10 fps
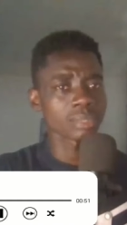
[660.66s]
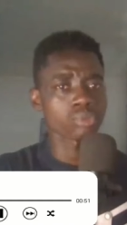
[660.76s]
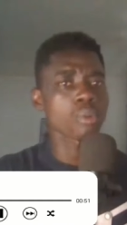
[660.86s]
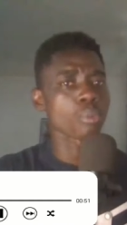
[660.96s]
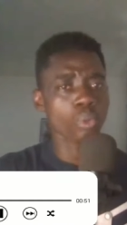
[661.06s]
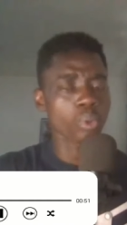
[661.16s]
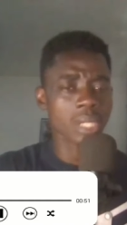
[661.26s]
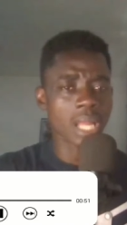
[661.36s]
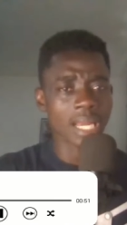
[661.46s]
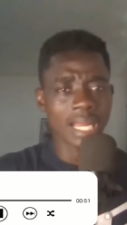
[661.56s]
For
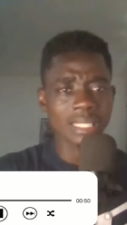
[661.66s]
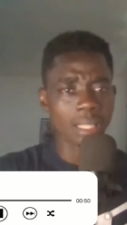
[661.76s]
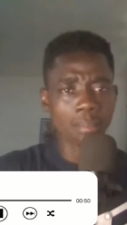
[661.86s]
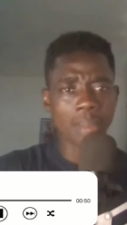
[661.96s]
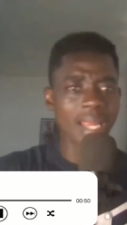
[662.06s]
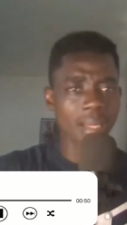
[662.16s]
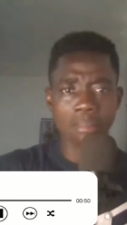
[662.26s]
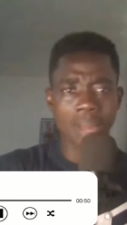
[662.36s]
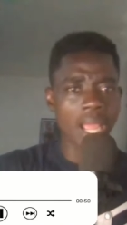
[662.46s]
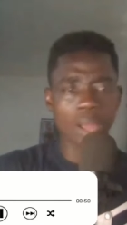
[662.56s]
Monquada, and I said, man and
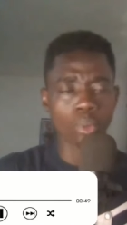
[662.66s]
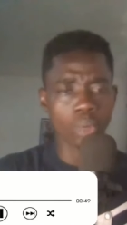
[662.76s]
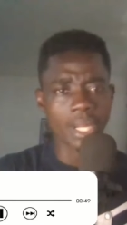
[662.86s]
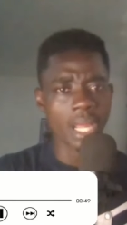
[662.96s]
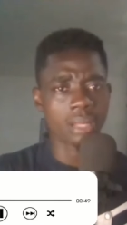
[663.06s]
my unquada.